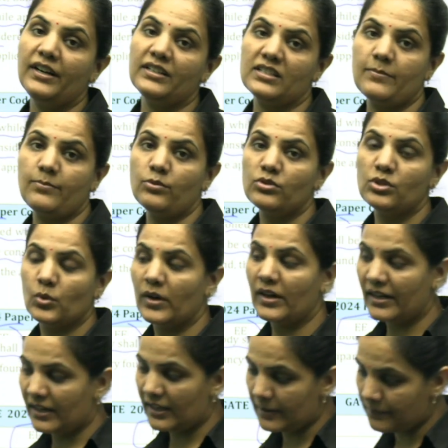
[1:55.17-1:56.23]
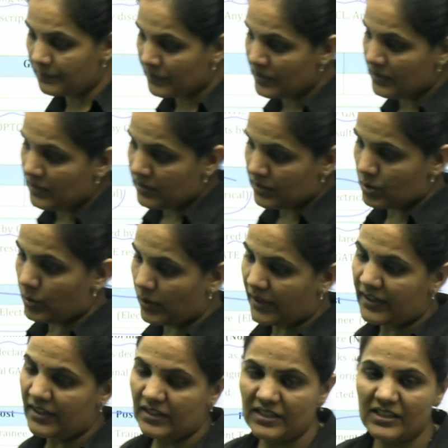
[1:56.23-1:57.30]
Suppose you are a
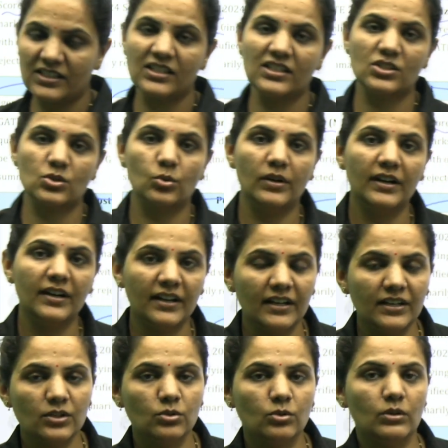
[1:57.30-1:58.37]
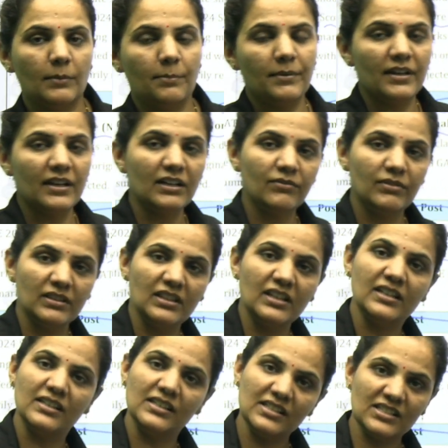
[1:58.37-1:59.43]
EC student and you appear with the
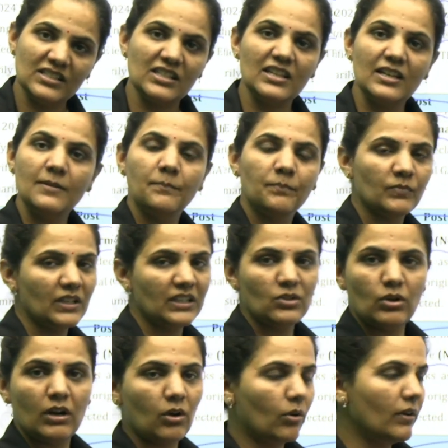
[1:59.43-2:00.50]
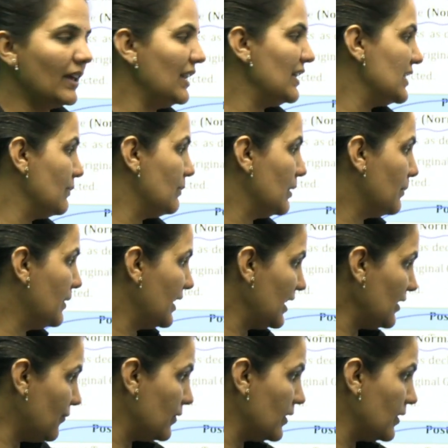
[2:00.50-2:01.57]
EC, then you are not eligible. But if
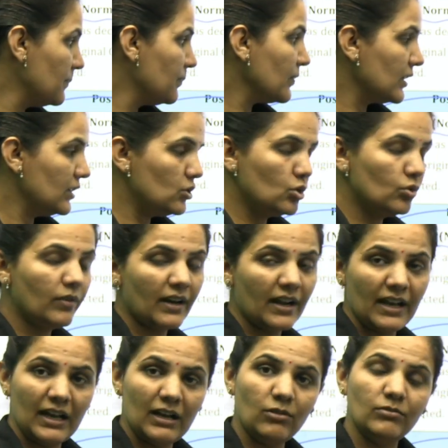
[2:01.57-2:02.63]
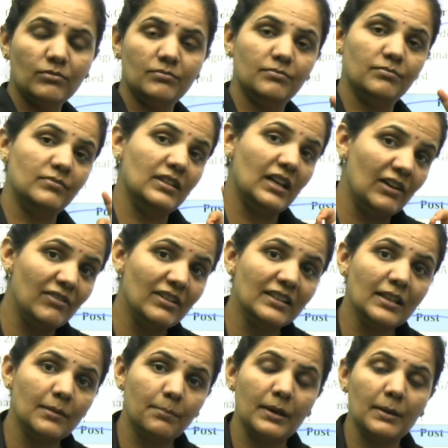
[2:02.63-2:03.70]
you were having the
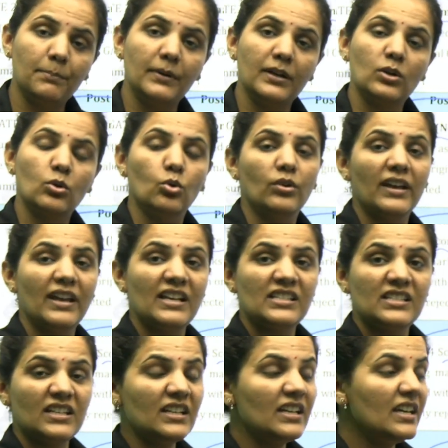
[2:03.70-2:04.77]
paper code as an